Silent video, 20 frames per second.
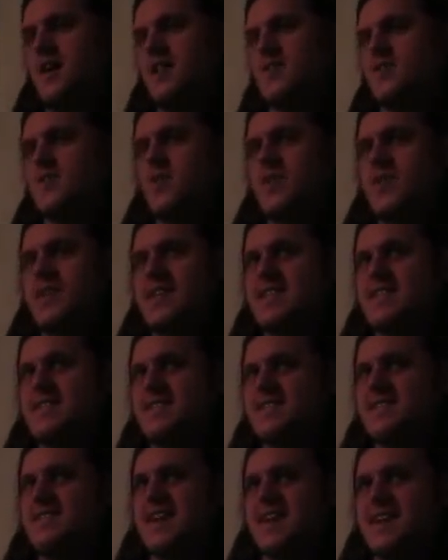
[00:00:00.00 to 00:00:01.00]

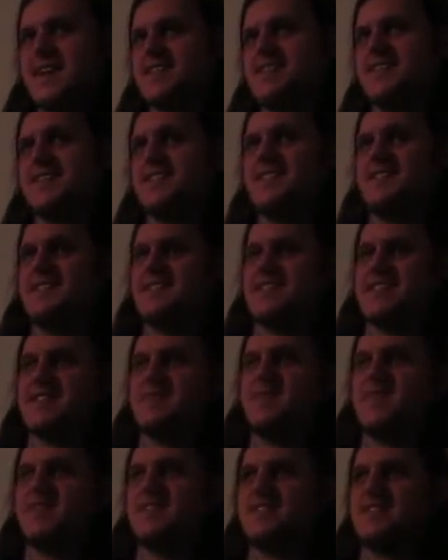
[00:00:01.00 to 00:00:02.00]
26 is 6
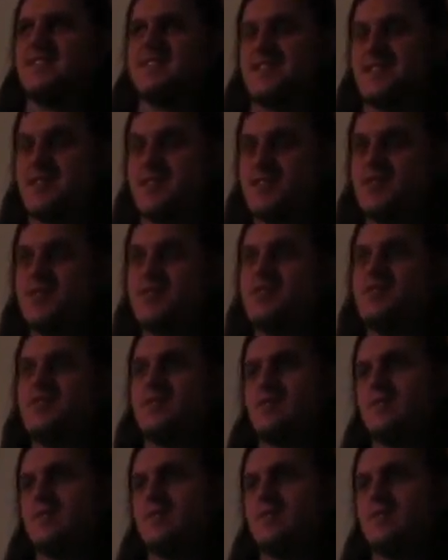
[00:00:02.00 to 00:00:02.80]
paradiddles and a 2.